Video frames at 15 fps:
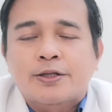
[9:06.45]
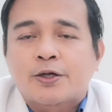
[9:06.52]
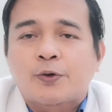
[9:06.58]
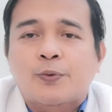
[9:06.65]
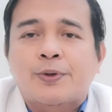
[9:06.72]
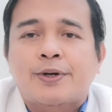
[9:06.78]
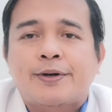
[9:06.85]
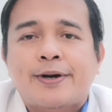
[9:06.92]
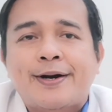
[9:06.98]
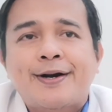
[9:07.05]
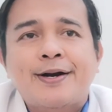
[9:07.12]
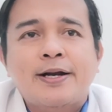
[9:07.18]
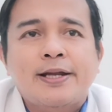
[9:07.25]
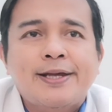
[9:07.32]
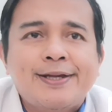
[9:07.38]
there were
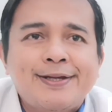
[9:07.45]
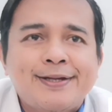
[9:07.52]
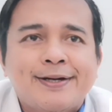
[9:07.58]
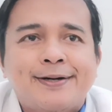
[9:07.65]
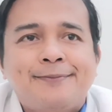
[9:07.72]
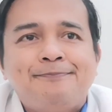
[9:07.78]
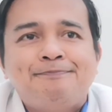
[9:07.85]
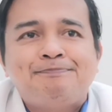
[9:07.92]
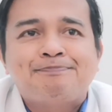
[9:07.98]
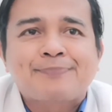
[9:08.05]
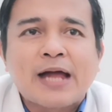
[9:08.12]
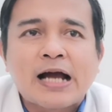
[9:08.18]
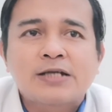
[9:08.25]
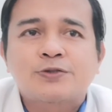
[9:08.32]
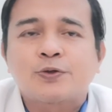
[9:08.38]
early
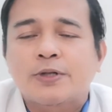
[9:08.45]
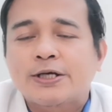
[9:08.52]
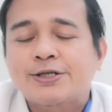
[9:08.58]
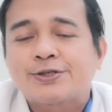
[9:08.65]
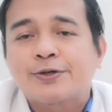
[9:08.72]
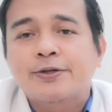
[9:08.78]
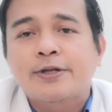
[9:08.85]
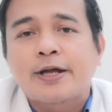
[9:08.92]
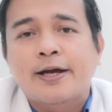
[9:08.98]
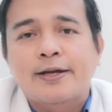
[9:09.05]
isolation